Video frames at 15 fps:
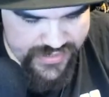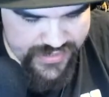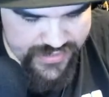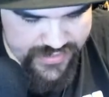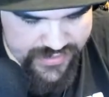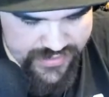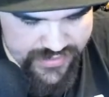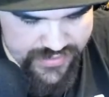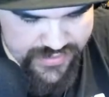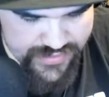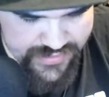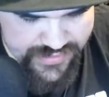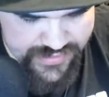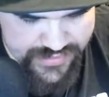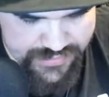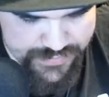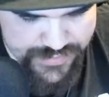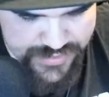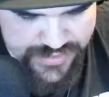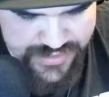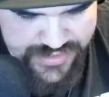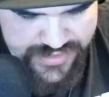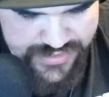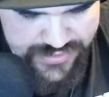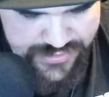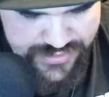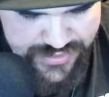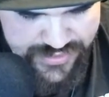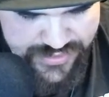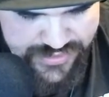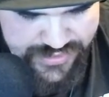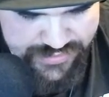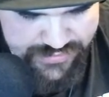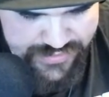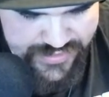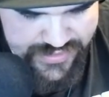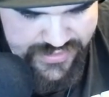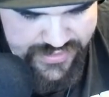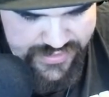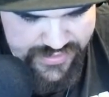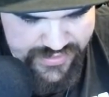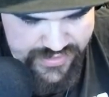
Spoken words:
I'm just gonna try to see if I could.